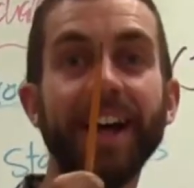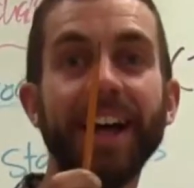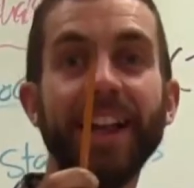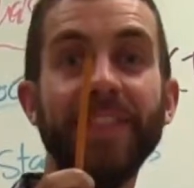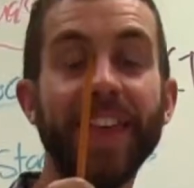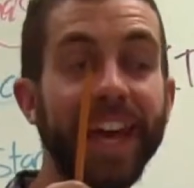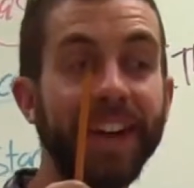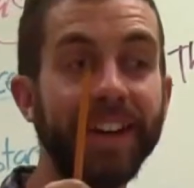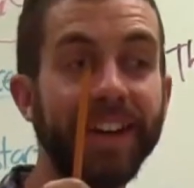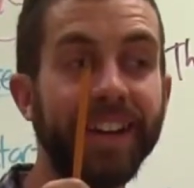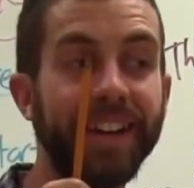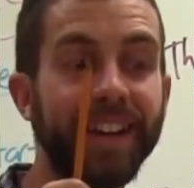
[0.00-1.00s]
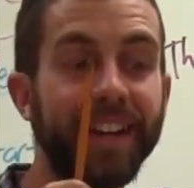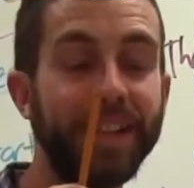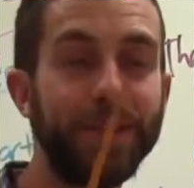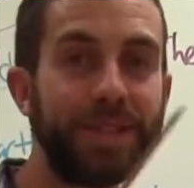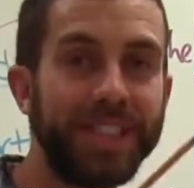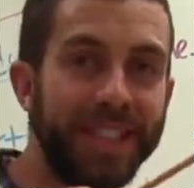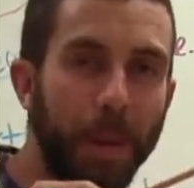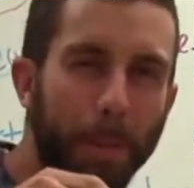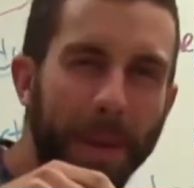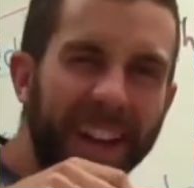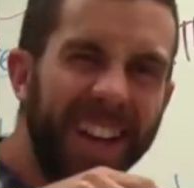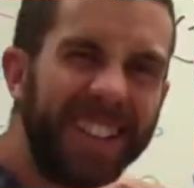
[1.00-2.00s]
And then he used it to
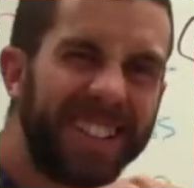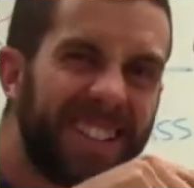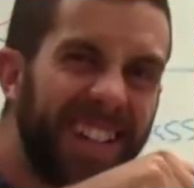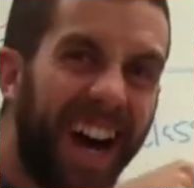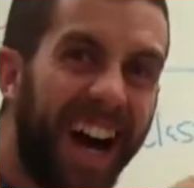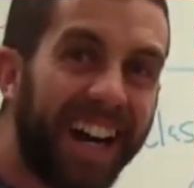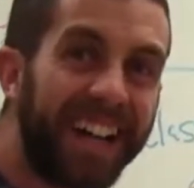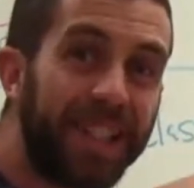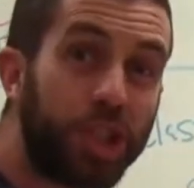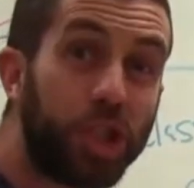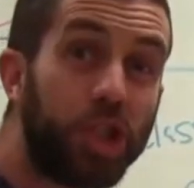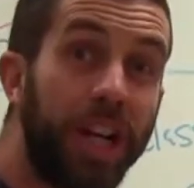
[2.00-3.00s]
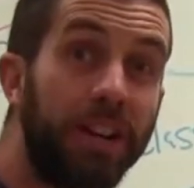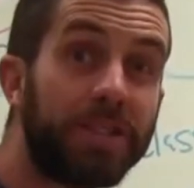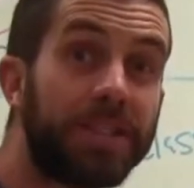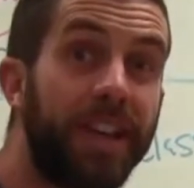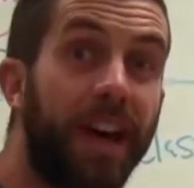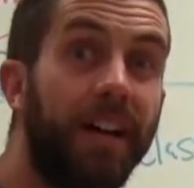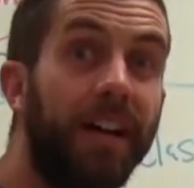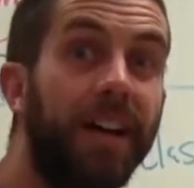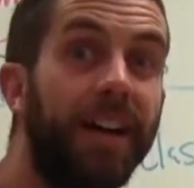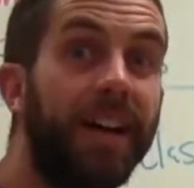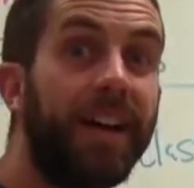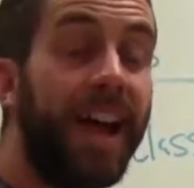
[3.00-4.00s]
pick his lock in his jail cell.
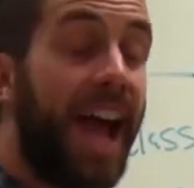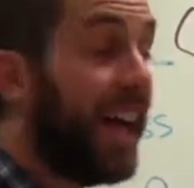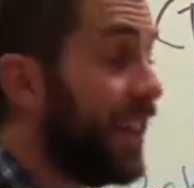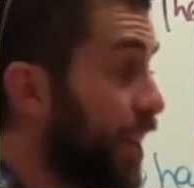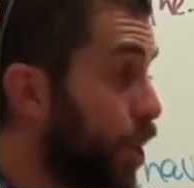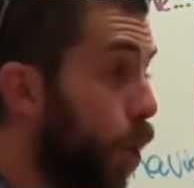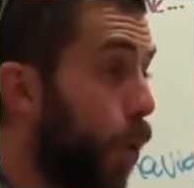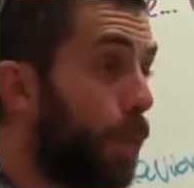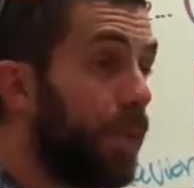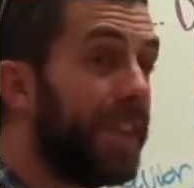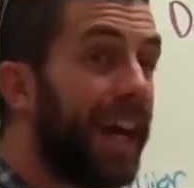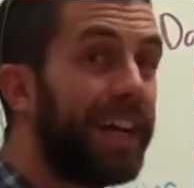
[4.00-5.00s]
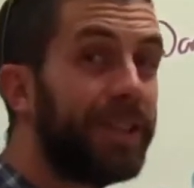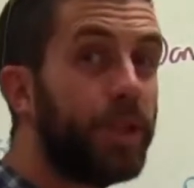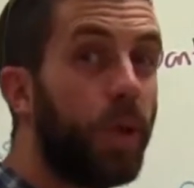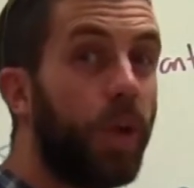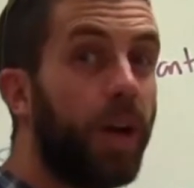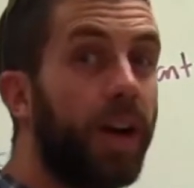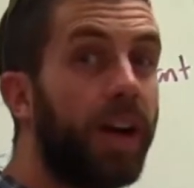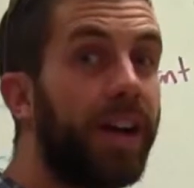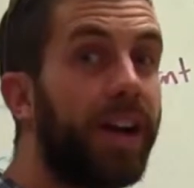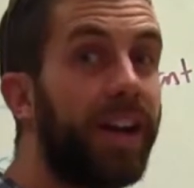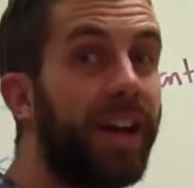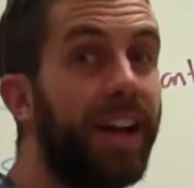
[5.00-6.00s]
And then he opened that door.
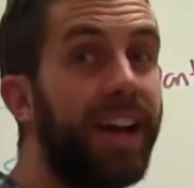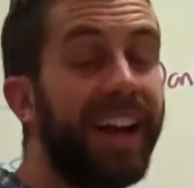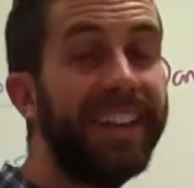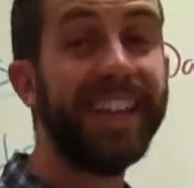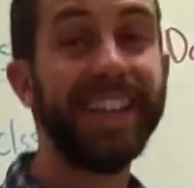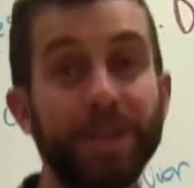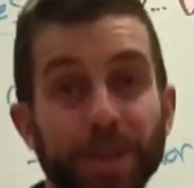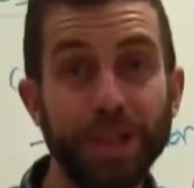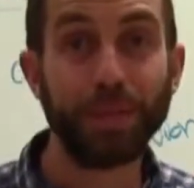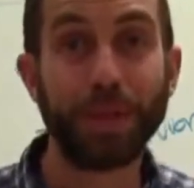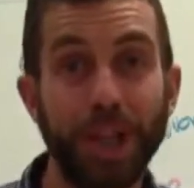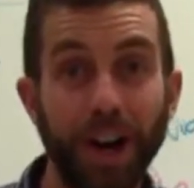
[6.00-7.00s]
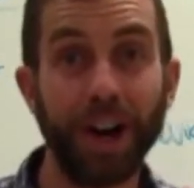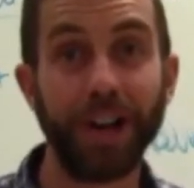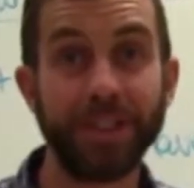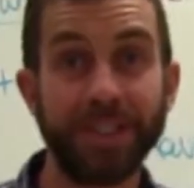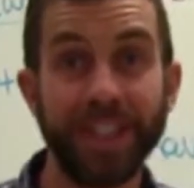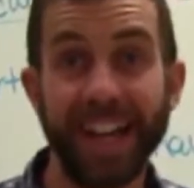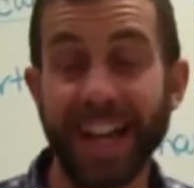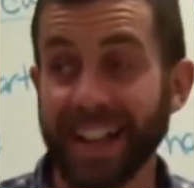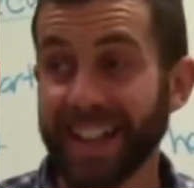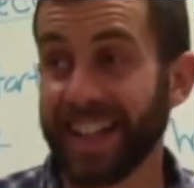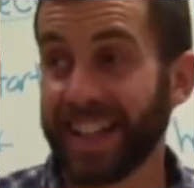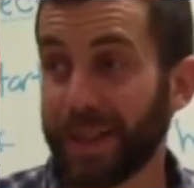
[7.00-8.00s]
And then there were some guards.
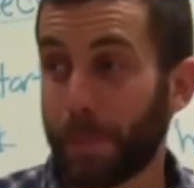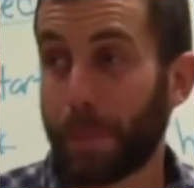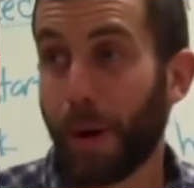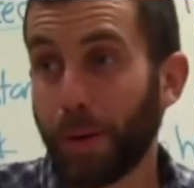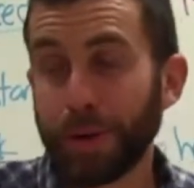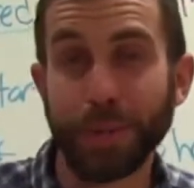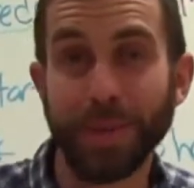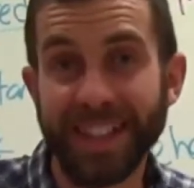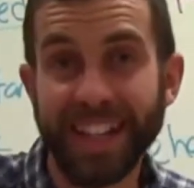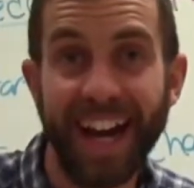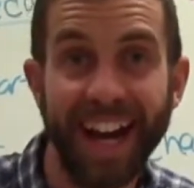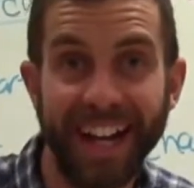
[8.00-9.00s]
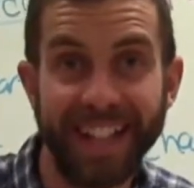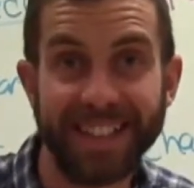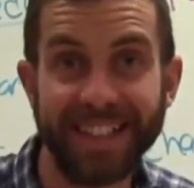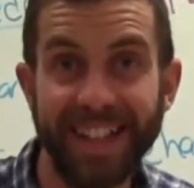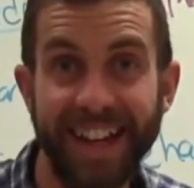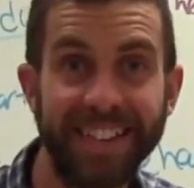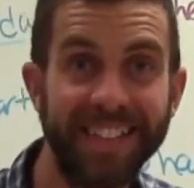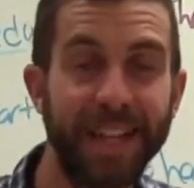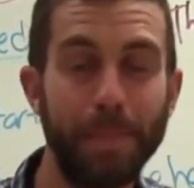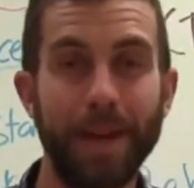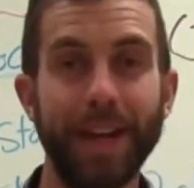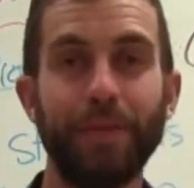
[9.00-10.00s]
And then he poked him in the eyes. And then
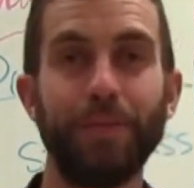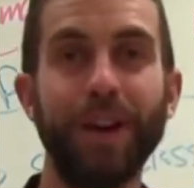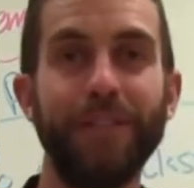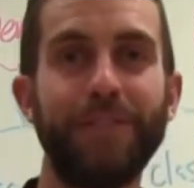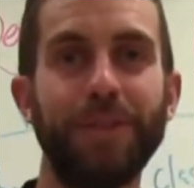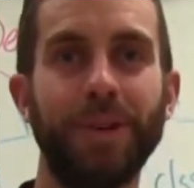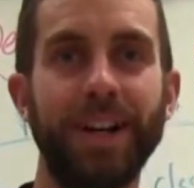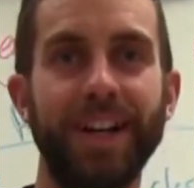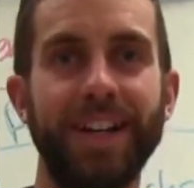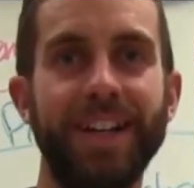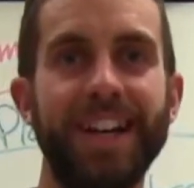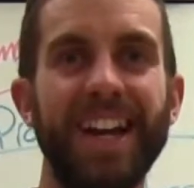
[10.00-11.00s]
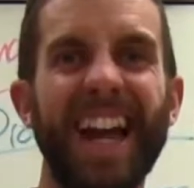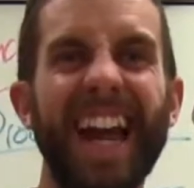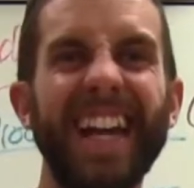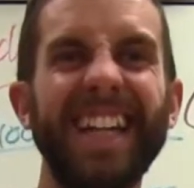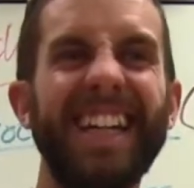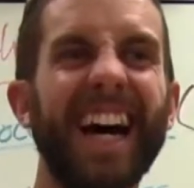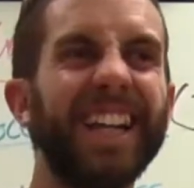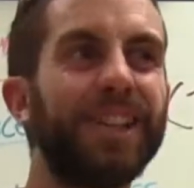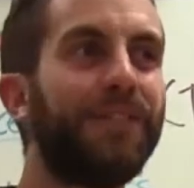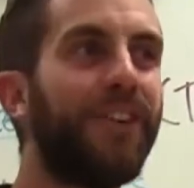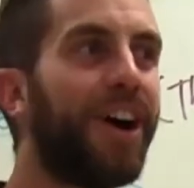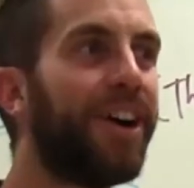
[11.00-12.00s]
he made a run for it. And he got as
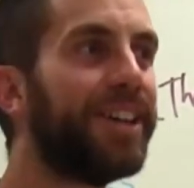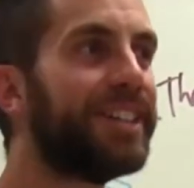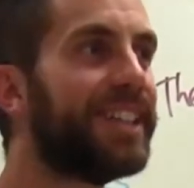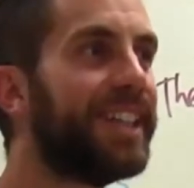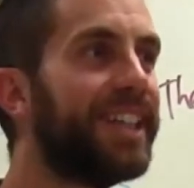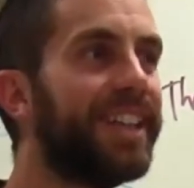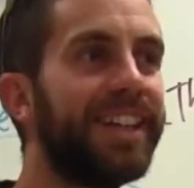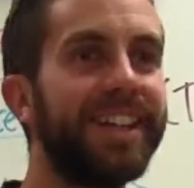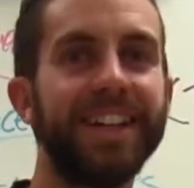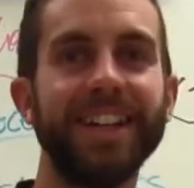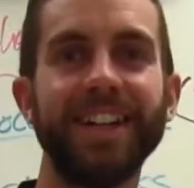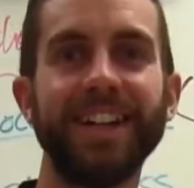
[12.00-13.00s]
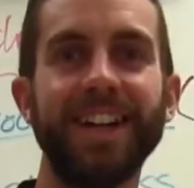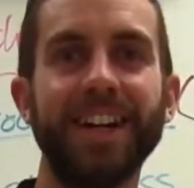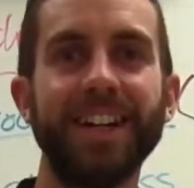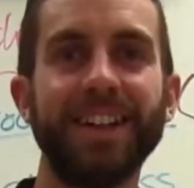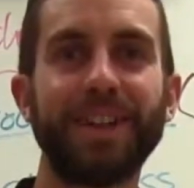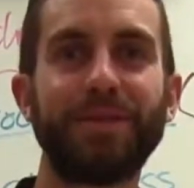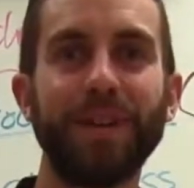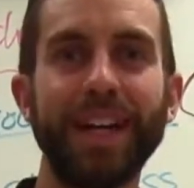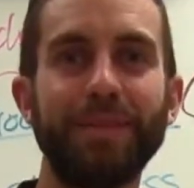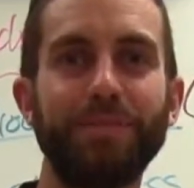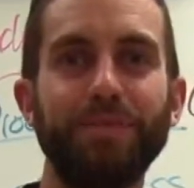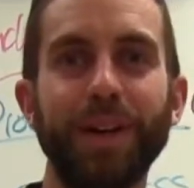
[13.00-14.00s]
far as the
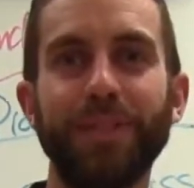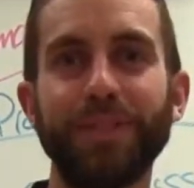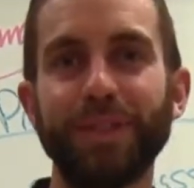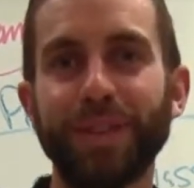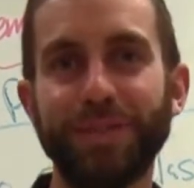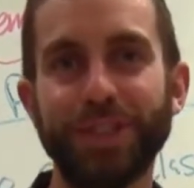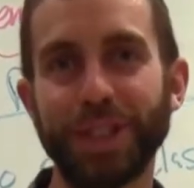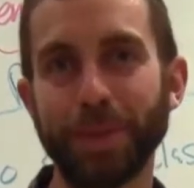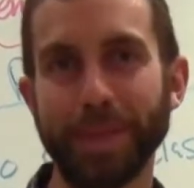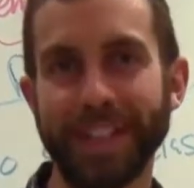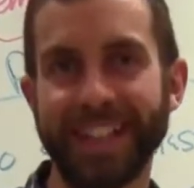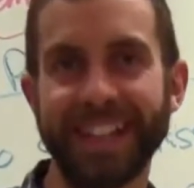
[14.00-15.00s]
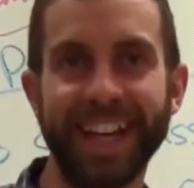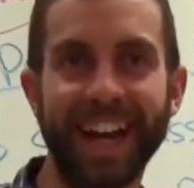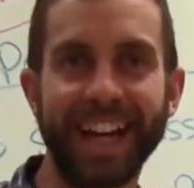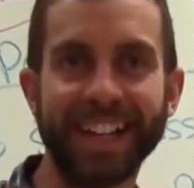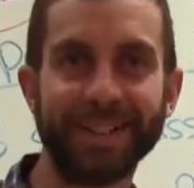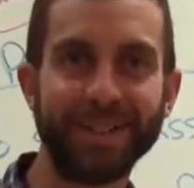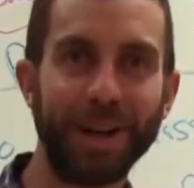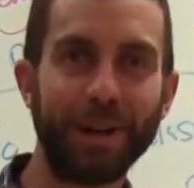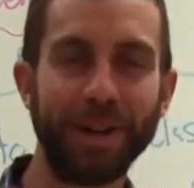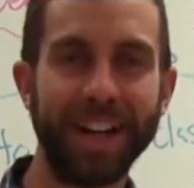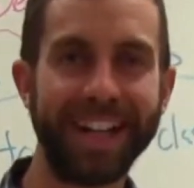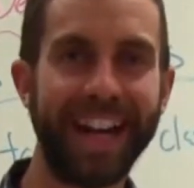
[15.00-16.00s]
great river of Germany that I don't know
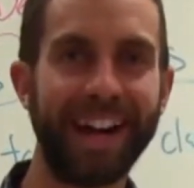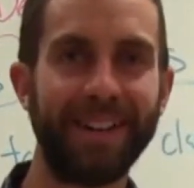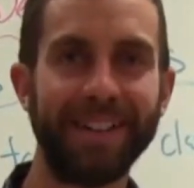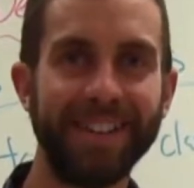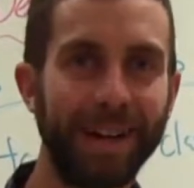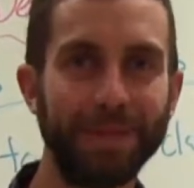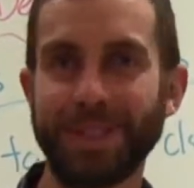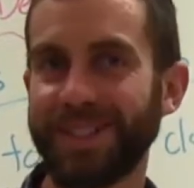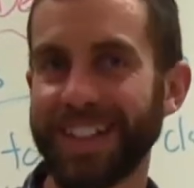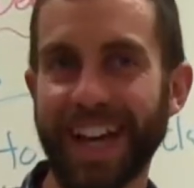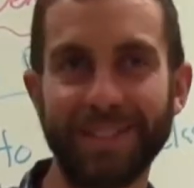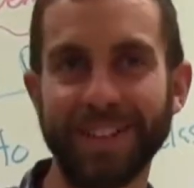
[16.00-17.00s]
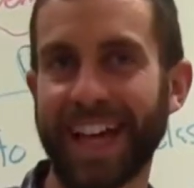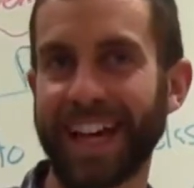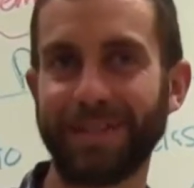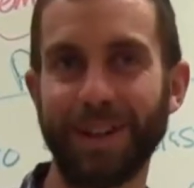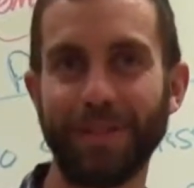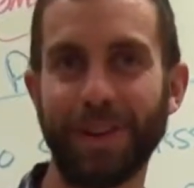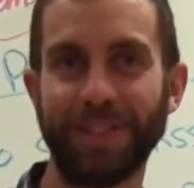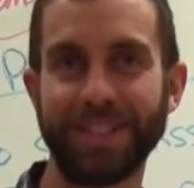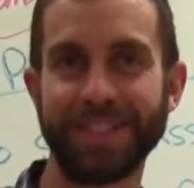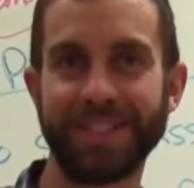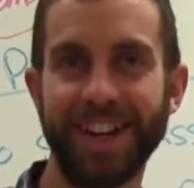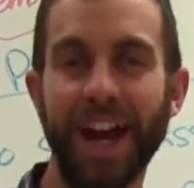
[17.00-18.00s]
right now. I'm sure they have a lot of great
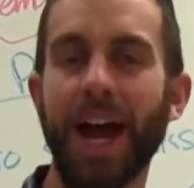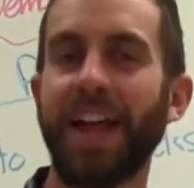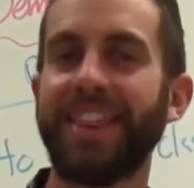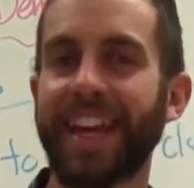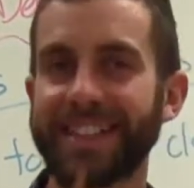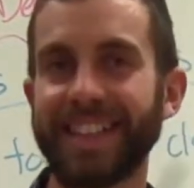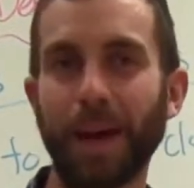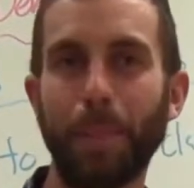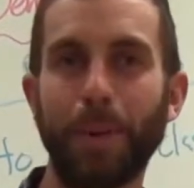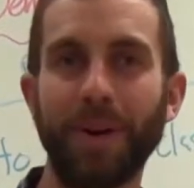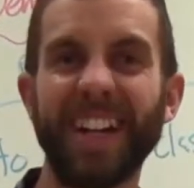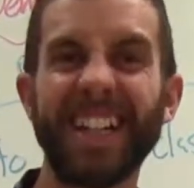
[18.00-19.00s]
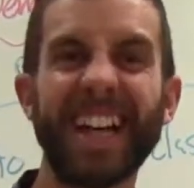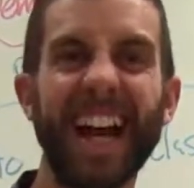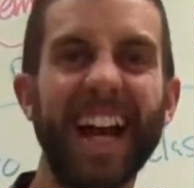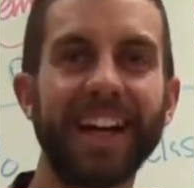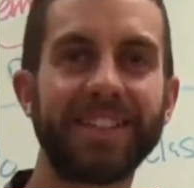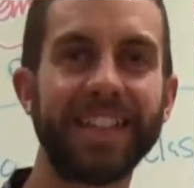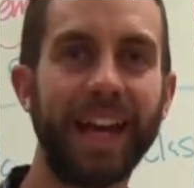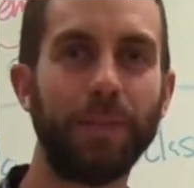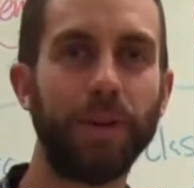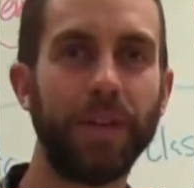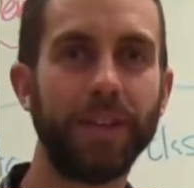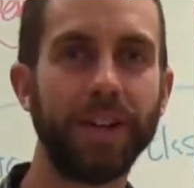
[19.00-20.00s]
rivers. That's not important. He got out to that
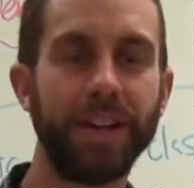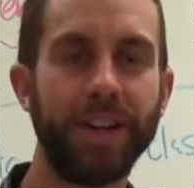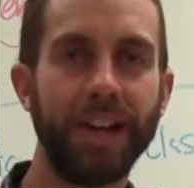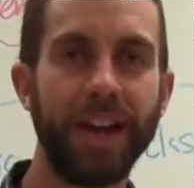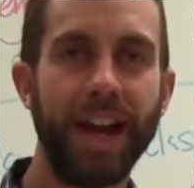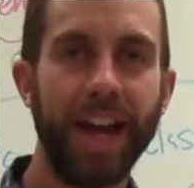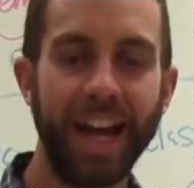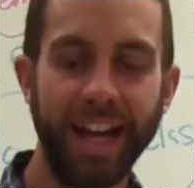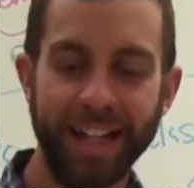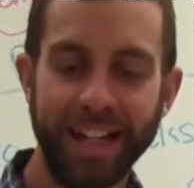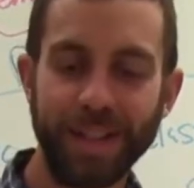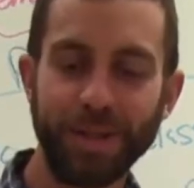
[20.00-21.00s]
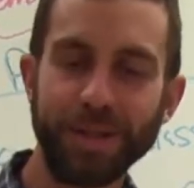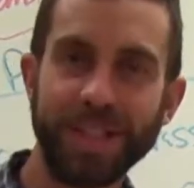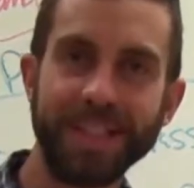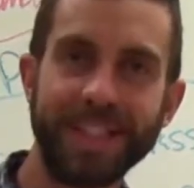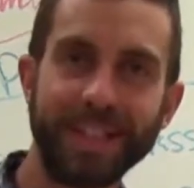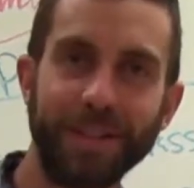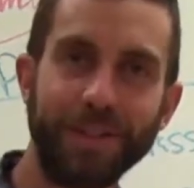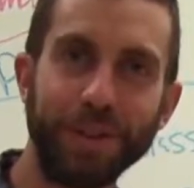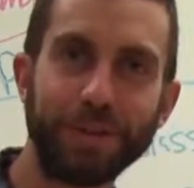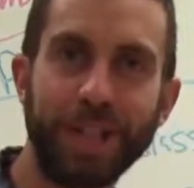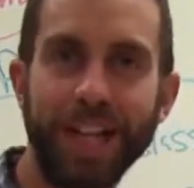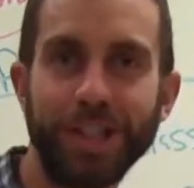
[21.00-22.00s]
river. And he used this as a
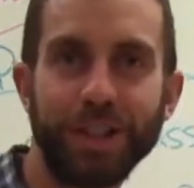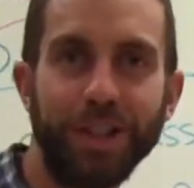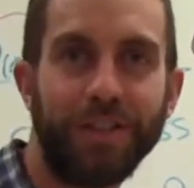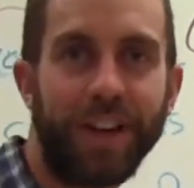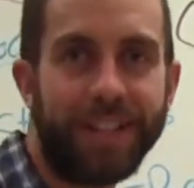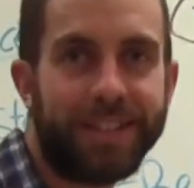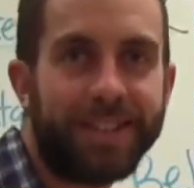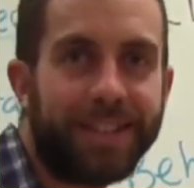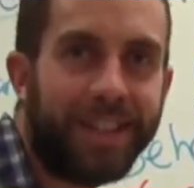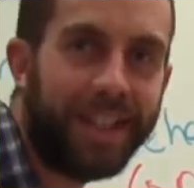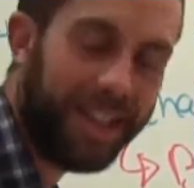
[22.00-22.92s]
flotation device.